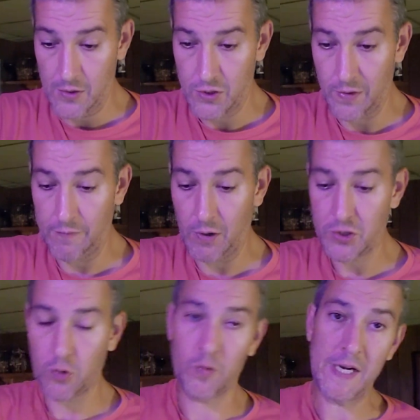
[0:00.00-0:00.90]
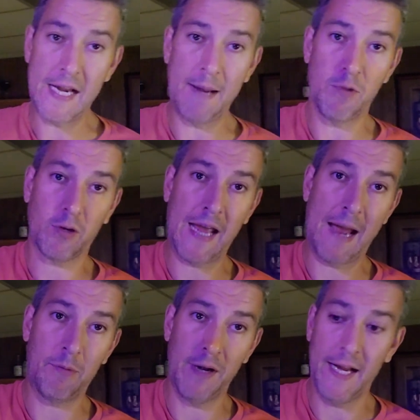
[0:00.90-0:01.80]
So they've also renamed their
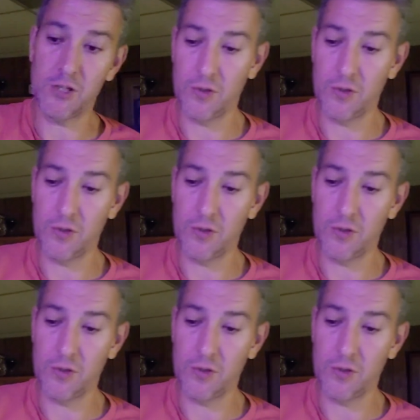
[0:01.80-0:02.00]
Cabernet